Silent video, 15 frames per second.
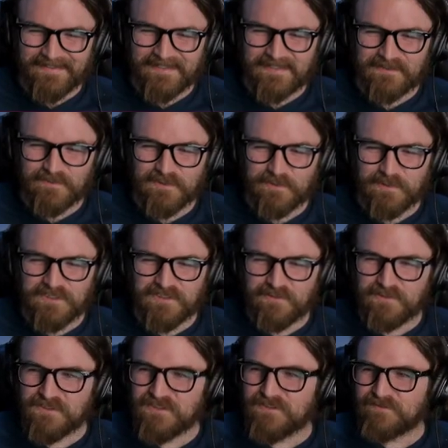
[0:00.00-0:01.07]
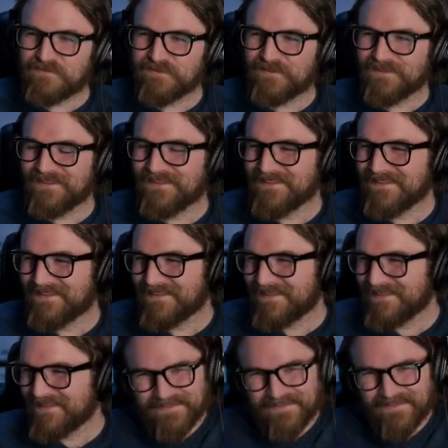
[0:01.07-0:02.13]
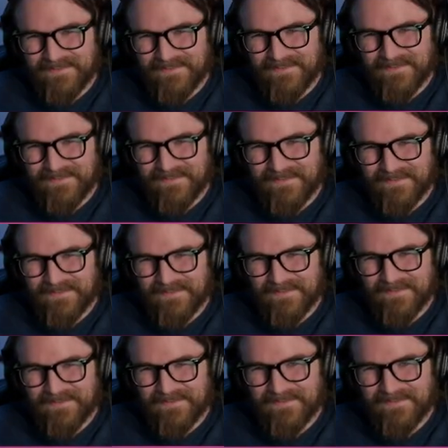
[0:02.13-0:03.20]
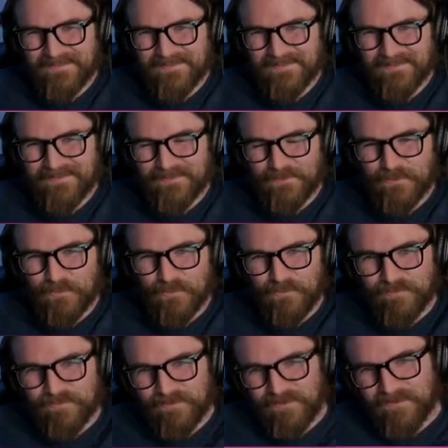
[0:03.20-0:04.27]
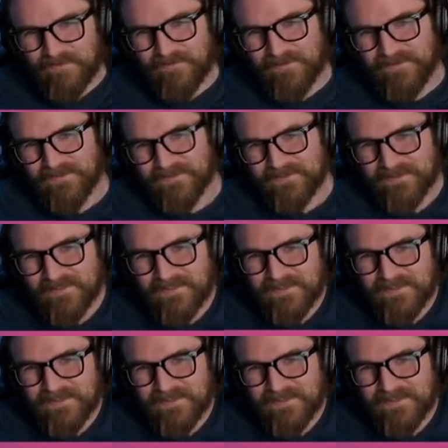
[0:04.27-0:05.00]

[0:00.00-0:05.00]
Tell me how where you live. You? What's that? Ooh, flawed Veltecite.